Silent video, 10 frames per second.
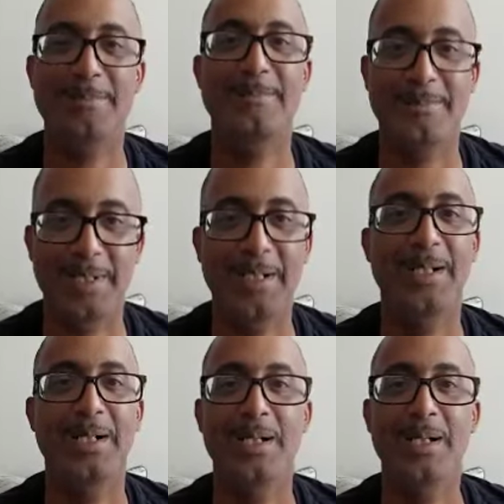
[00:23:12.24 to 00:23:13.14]
so we're also
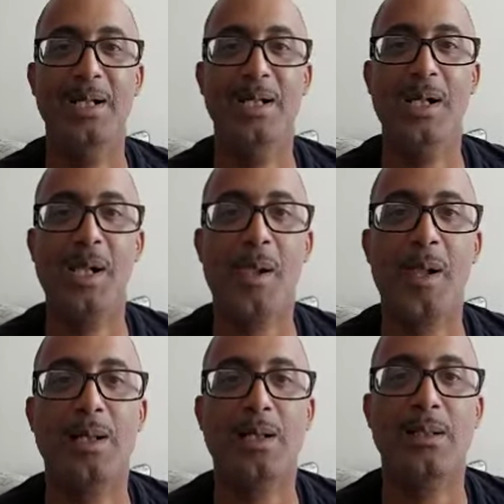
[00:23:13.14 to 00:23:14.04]
learning as young kids
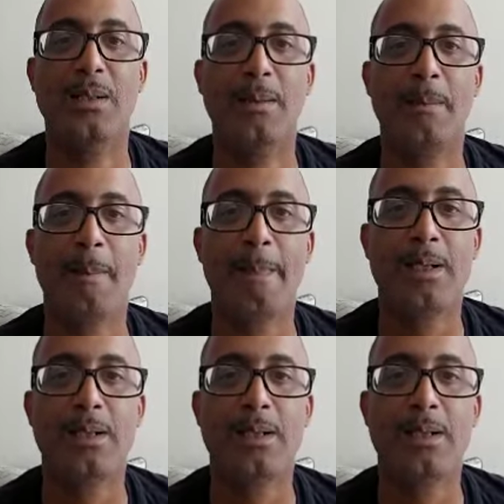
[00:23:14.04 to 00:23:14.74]
coming through the gate.